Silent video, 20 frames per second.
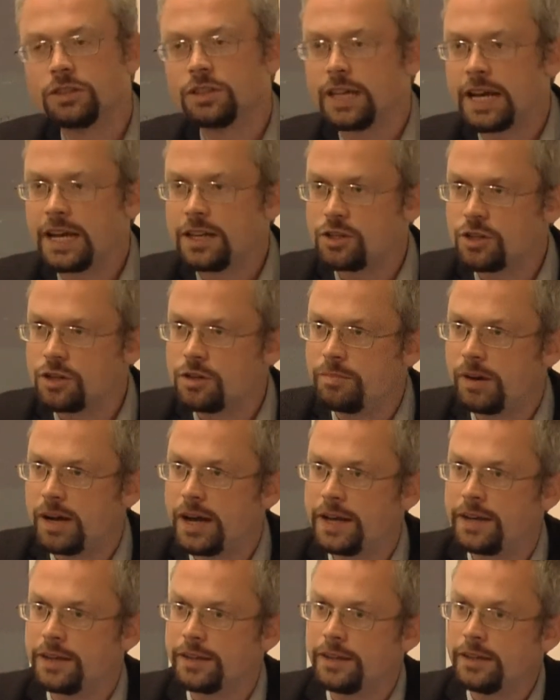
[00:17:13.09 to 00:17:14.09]
You had Joe
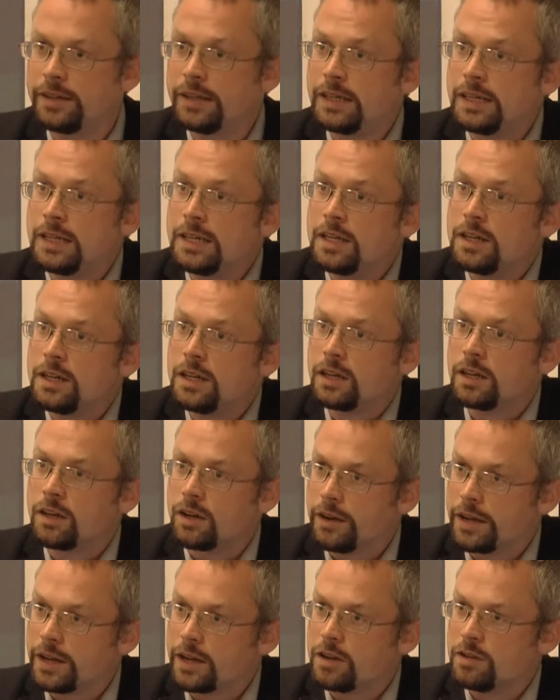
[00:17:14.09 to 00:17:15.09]
Biden
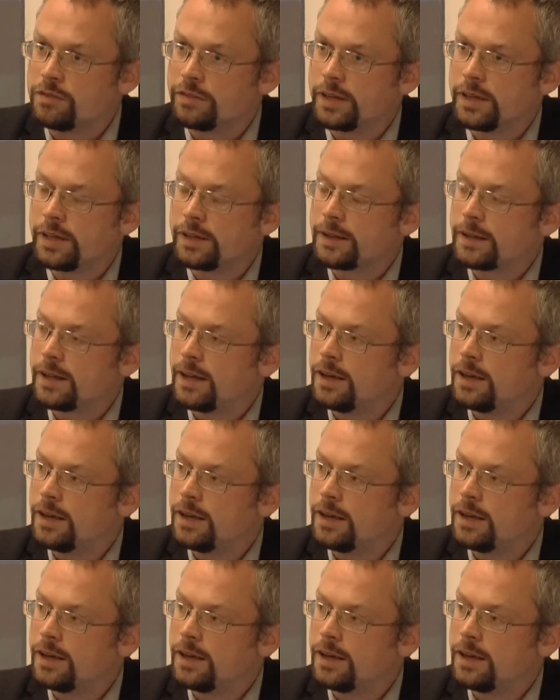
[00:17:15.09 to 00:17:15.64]
going over,